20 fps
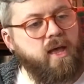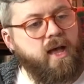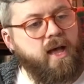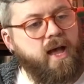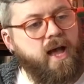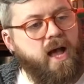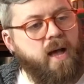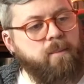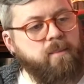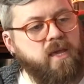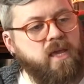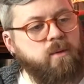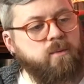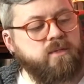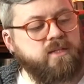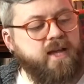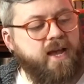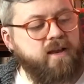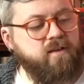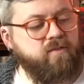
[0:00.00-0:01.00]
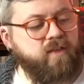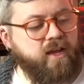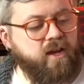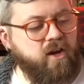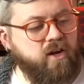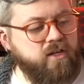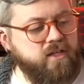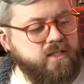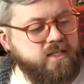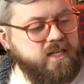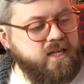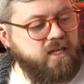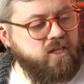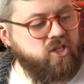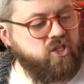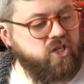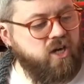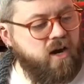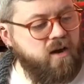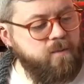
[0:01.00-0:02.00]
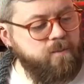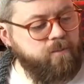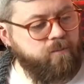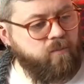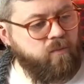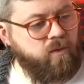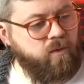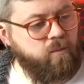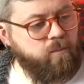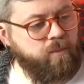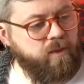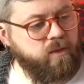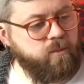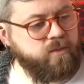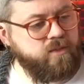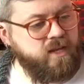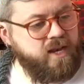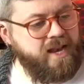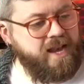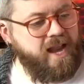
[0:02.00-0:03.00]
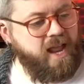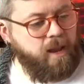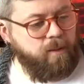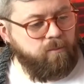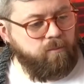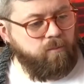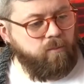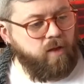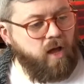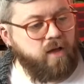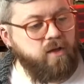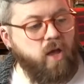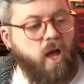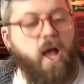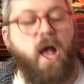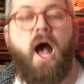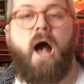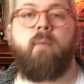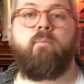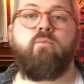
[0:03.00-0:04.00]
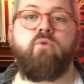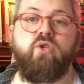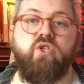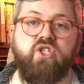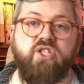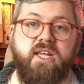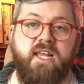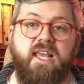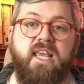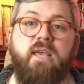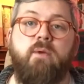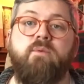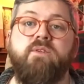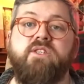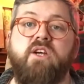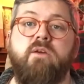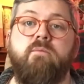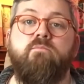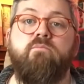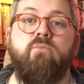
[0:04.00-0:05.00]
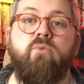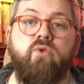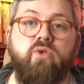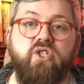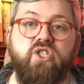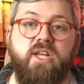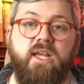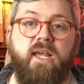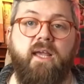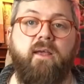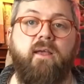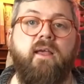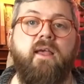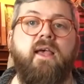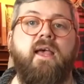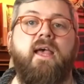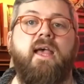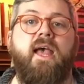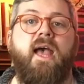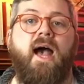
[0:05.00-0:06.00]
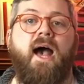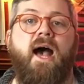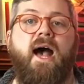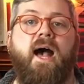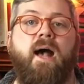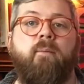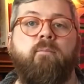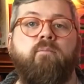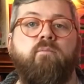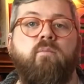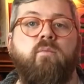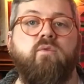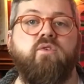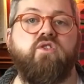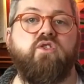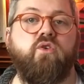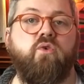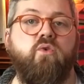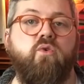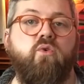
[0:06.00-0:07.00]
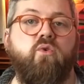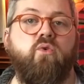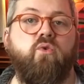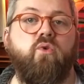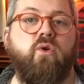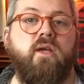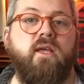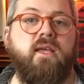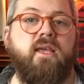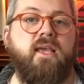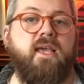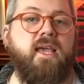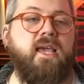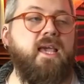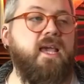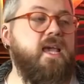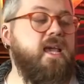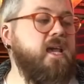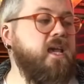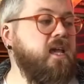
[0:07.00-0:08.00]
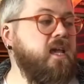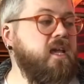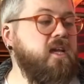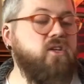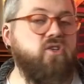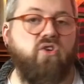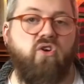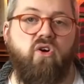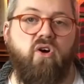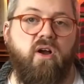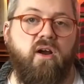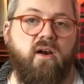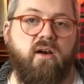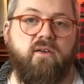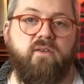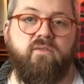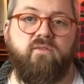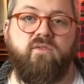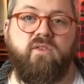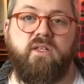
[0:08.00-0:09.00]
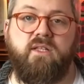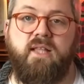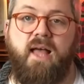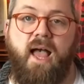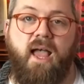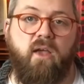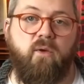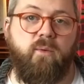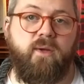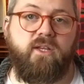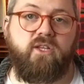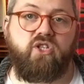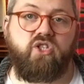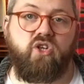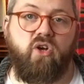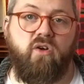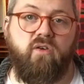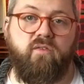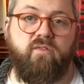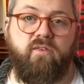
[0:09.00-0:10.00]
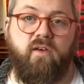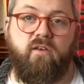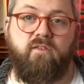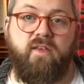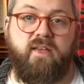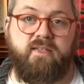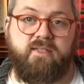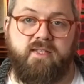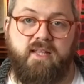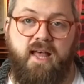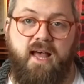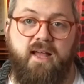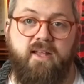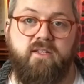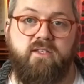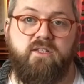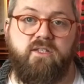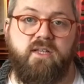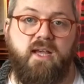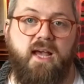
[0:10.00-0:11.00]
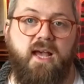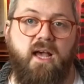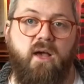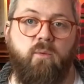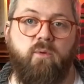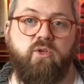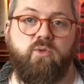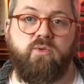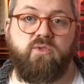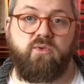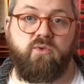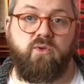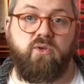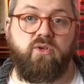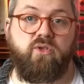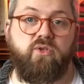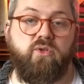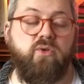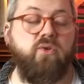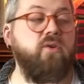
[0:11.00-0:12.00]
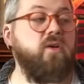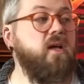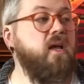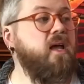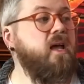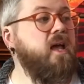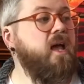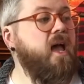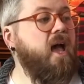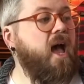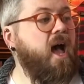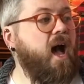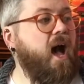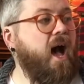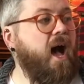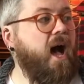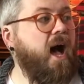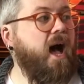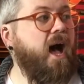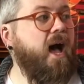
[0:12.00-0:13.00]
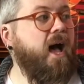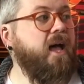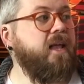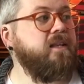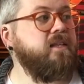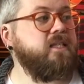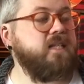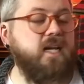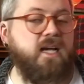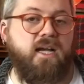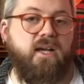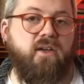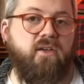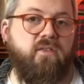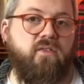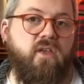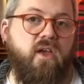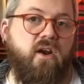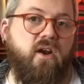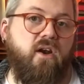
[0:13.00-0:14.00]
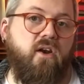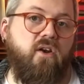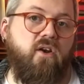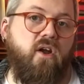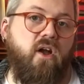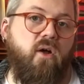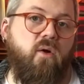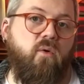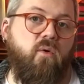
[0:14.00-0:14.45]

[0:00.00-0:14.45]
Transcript: Um, he was kind of like her teacher, but there was a name, a, a munshi. He was her munshi. Um, so he he taught her the language of, of his land, uh, which was Urdu, and uh, there are